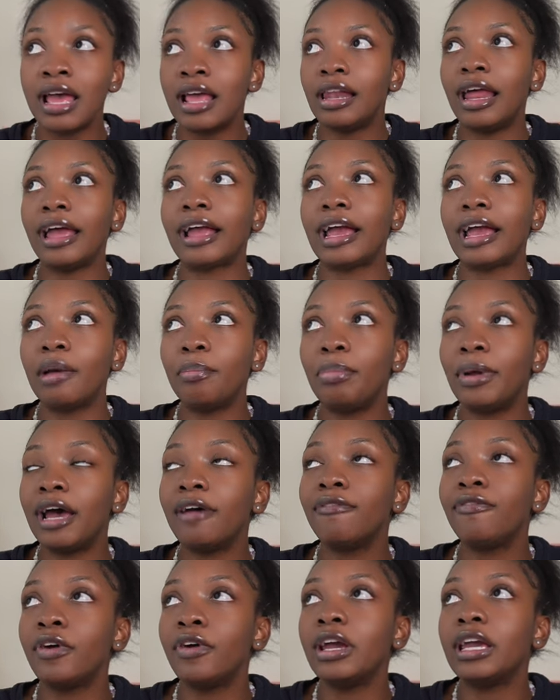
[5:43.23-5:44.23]
Like I
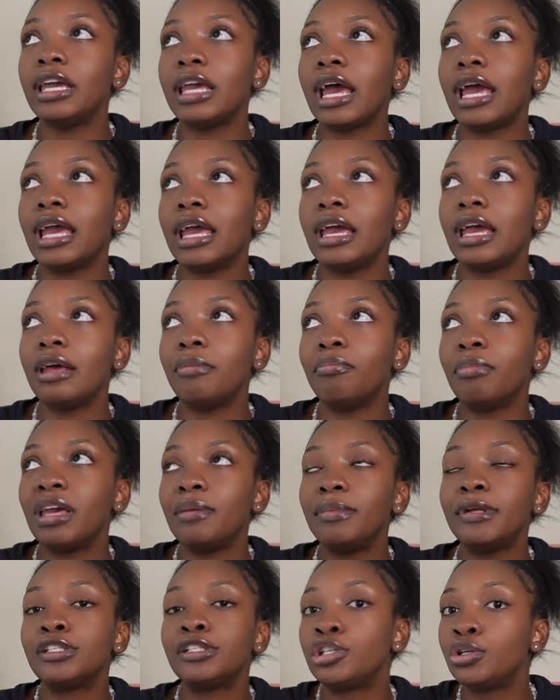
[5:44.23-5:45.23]
applied for EIN
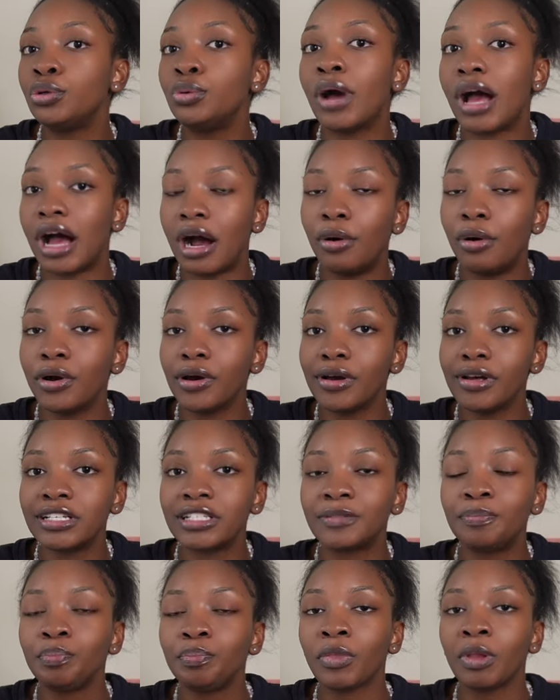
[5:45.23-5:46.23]
maybe two
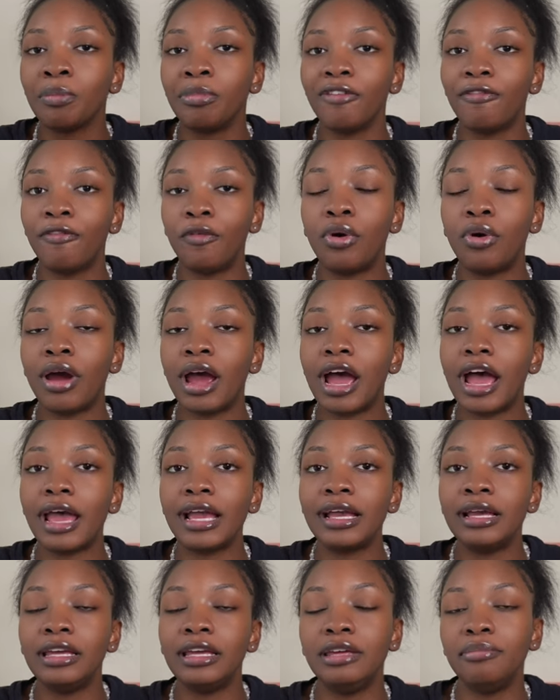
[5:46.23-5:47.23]
hours before
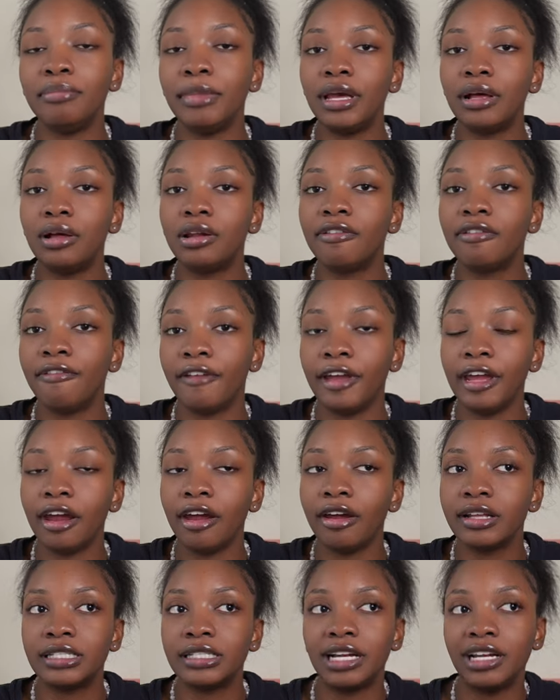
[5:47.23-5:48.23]
I emailed
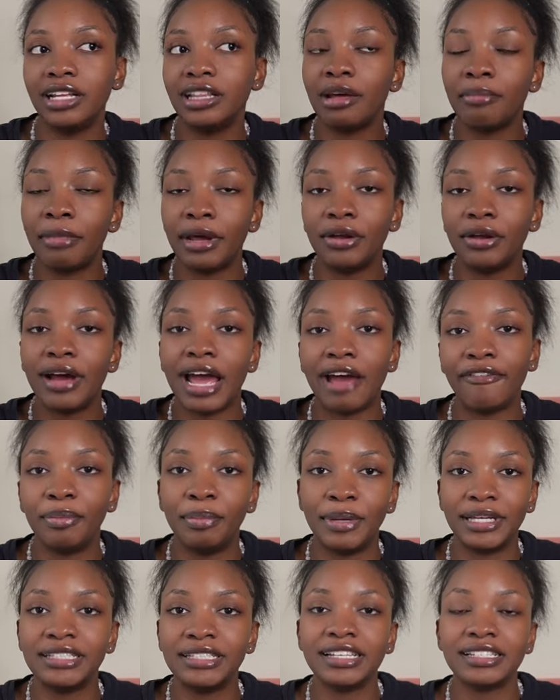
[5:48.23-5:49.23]
Faire telling them I don't have a
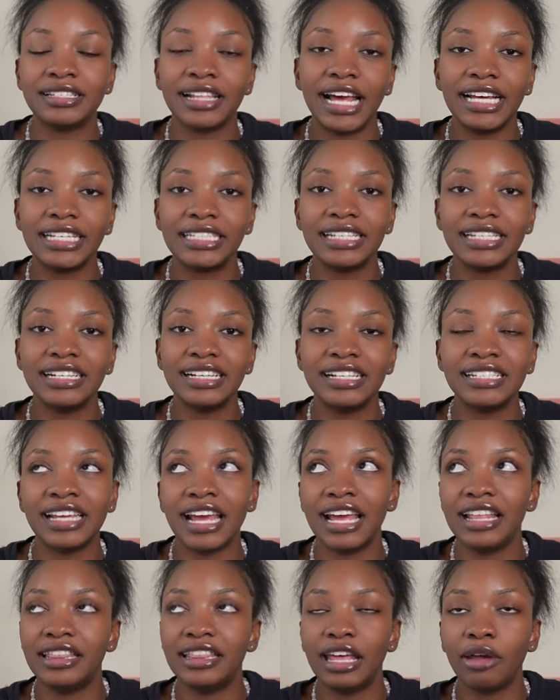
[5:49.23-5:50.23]
business license
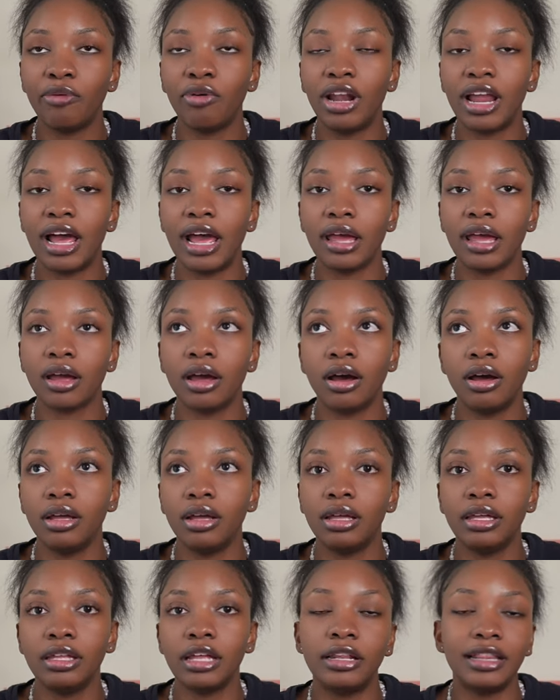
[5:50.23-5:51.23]
and they were like,
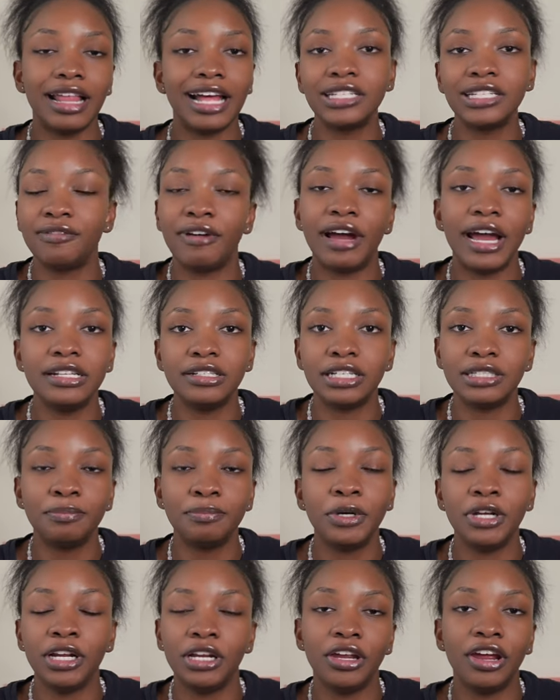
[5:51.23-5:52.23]
yeah, that's fine, just
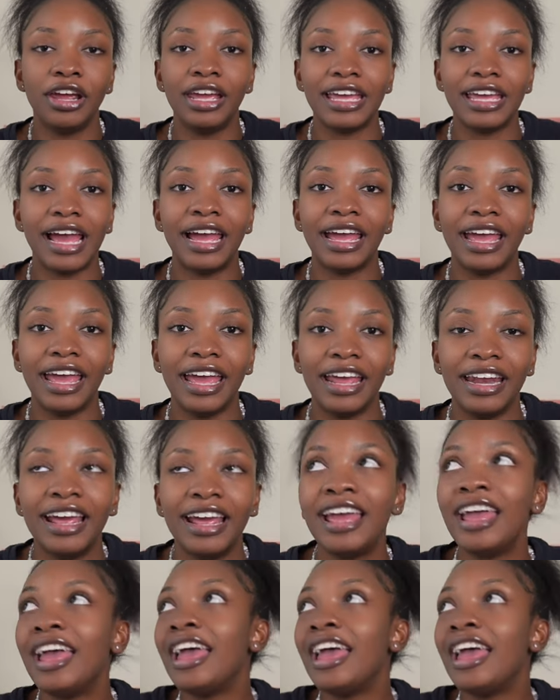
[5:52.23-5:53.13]
put in your EIN.